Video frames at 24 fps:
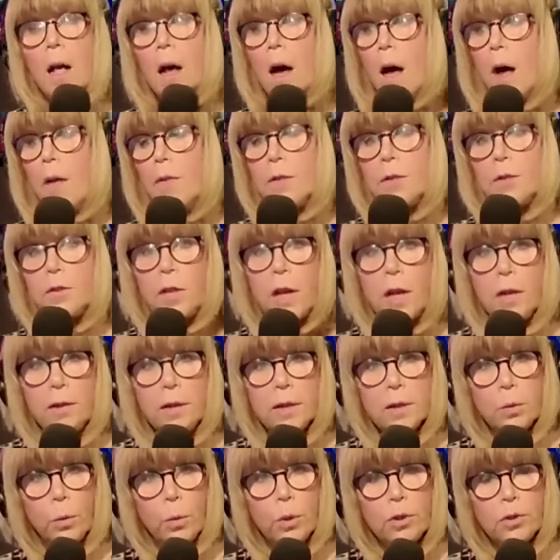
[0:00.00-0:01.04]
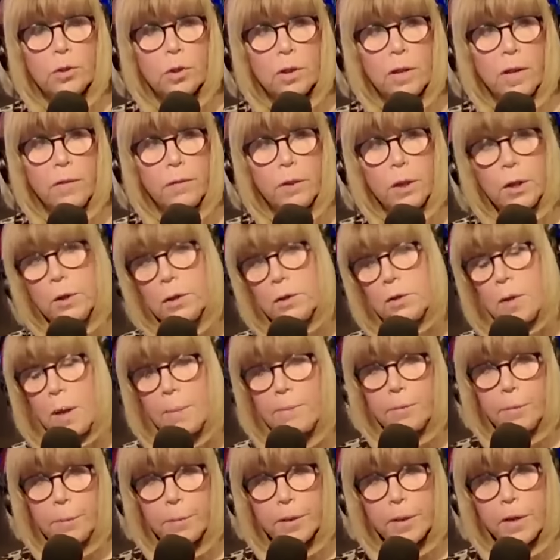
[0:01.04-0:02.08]
The scariest words you'll ever hear is, "I'm
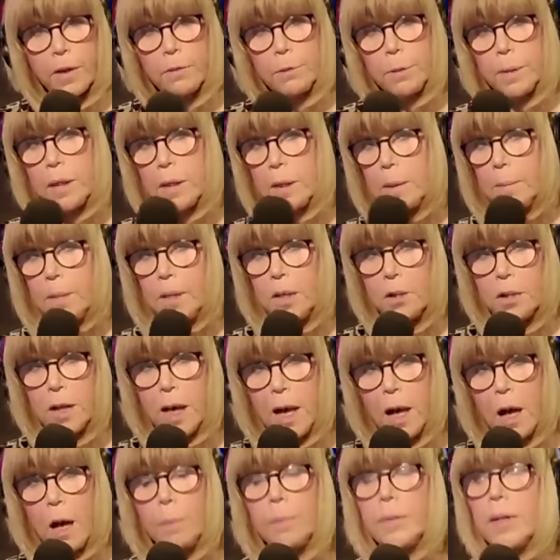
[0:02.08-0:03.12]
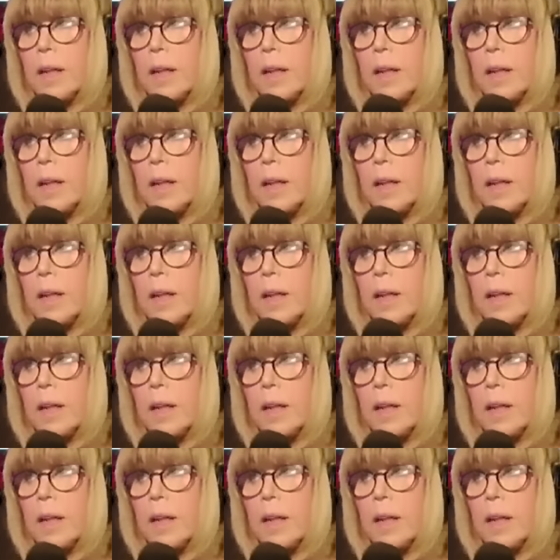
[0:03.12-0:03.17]
from the government and I'm here to help."